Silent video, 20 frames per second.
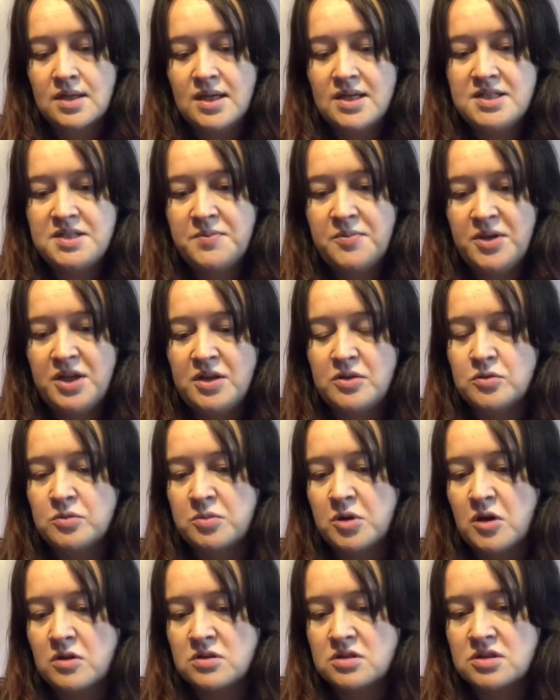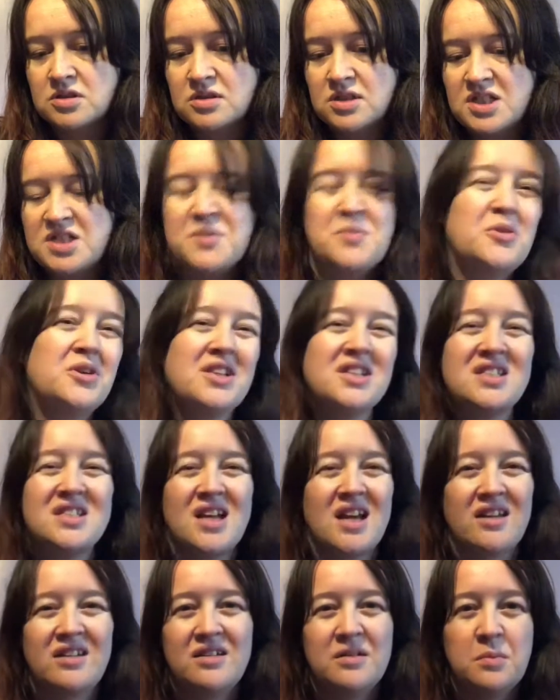It's a pretty cool box. It's a pretty
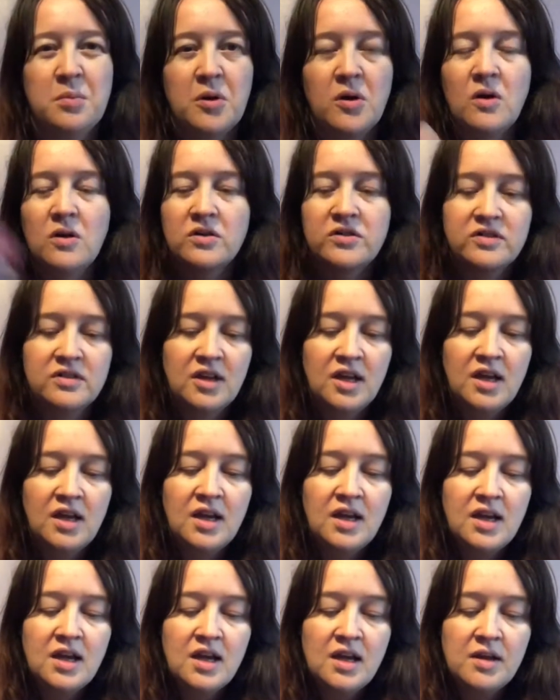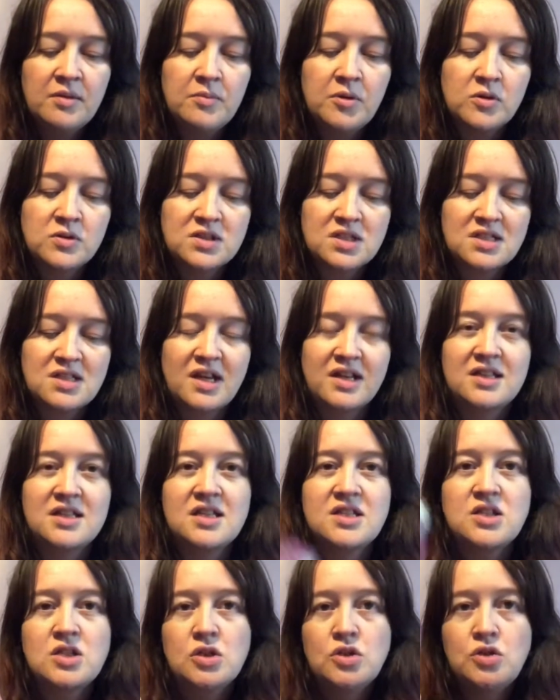standard box. Boxes like
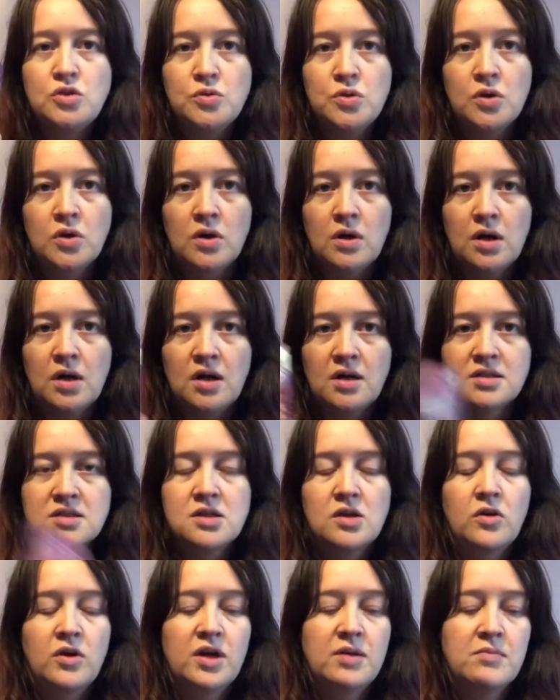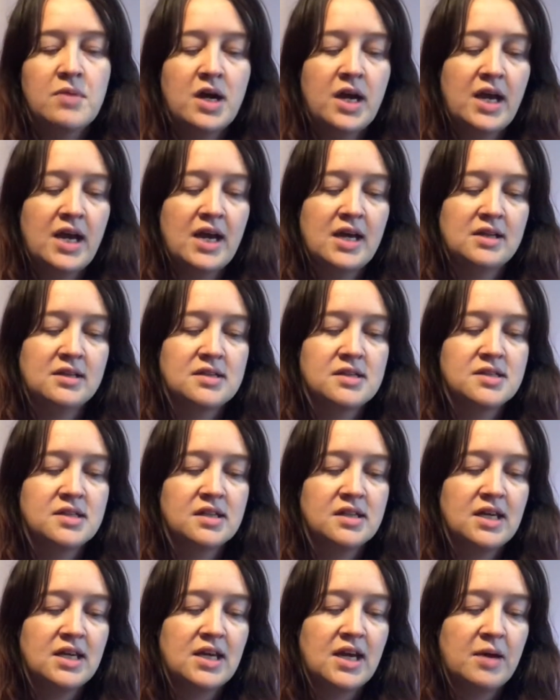this do not last long in my hands.
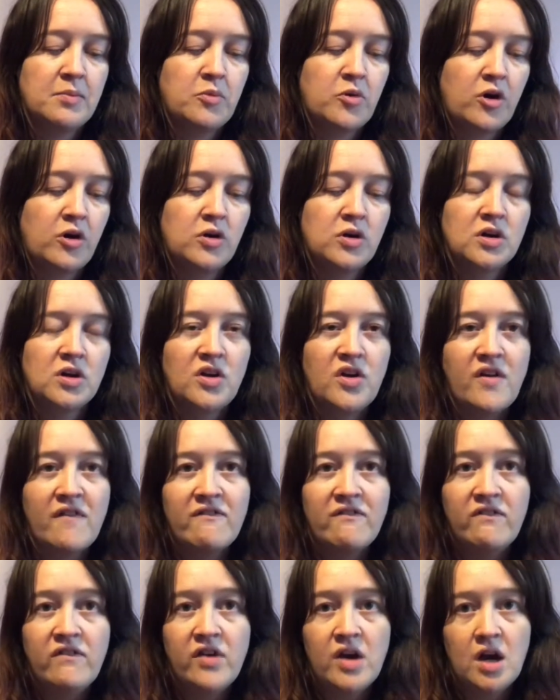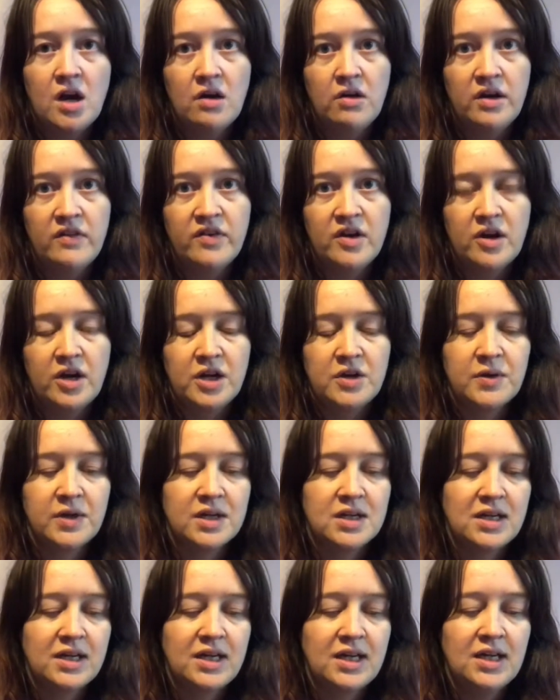They get broken very, very
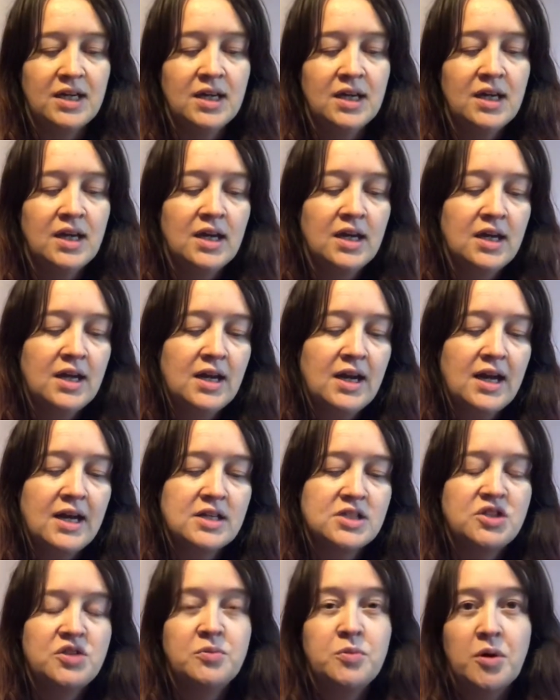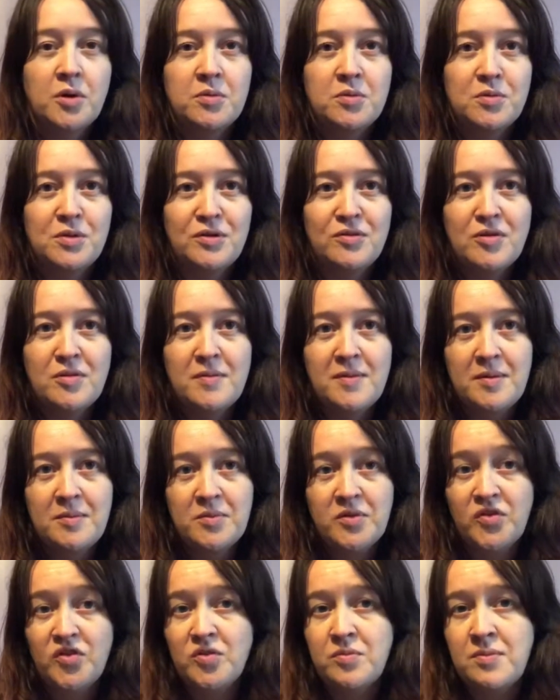quickly, as you probably
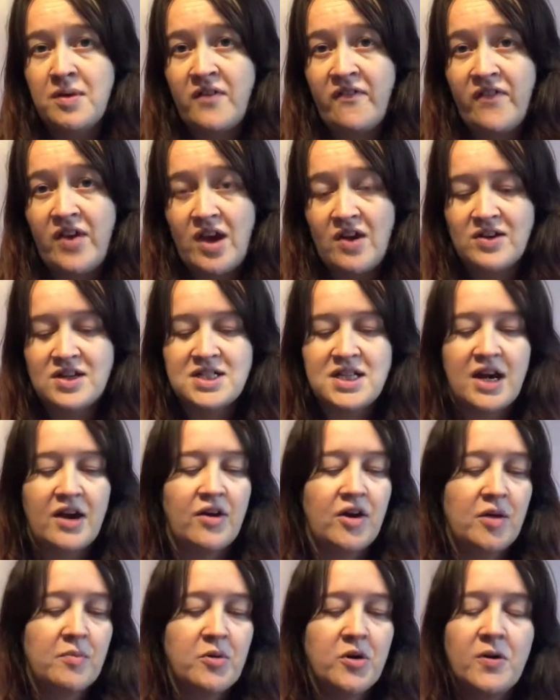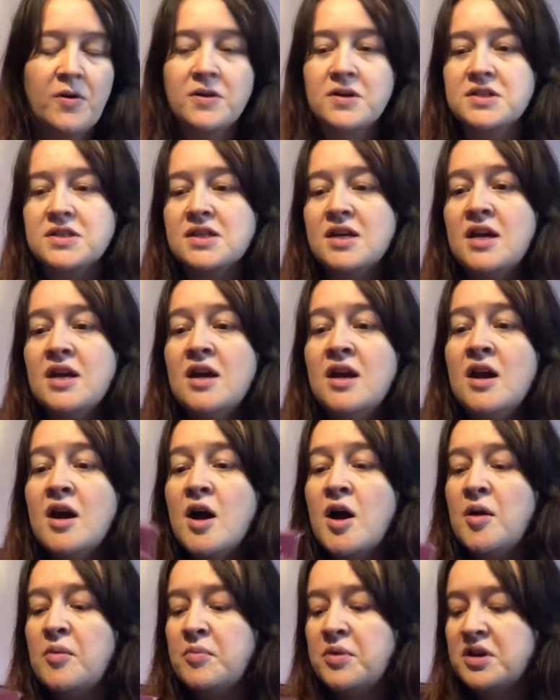remember from my Fairy Tarot box,
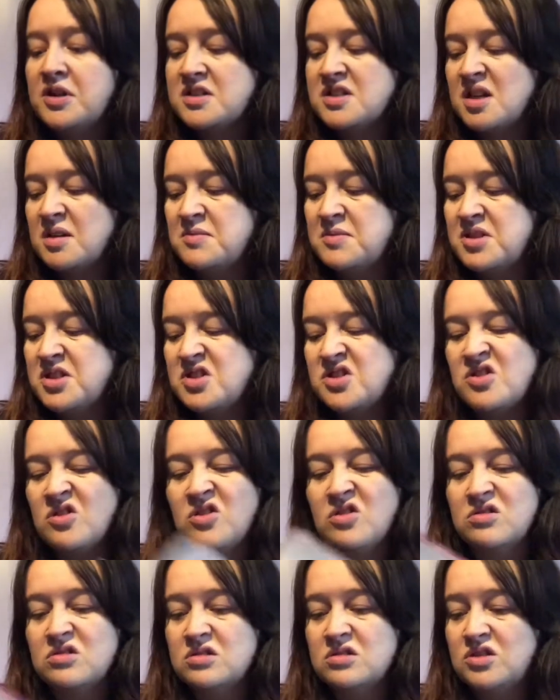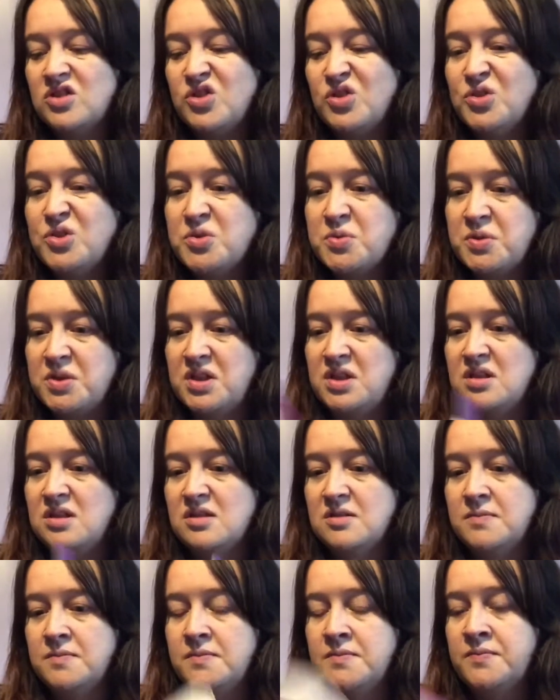because I'm just not good with
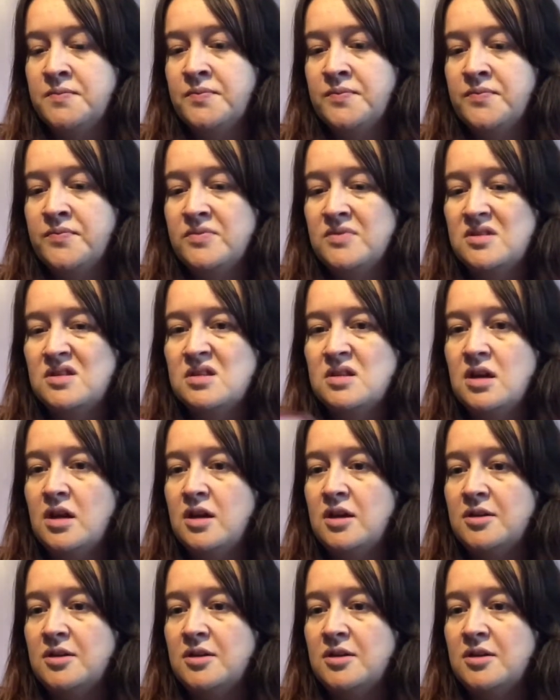them. So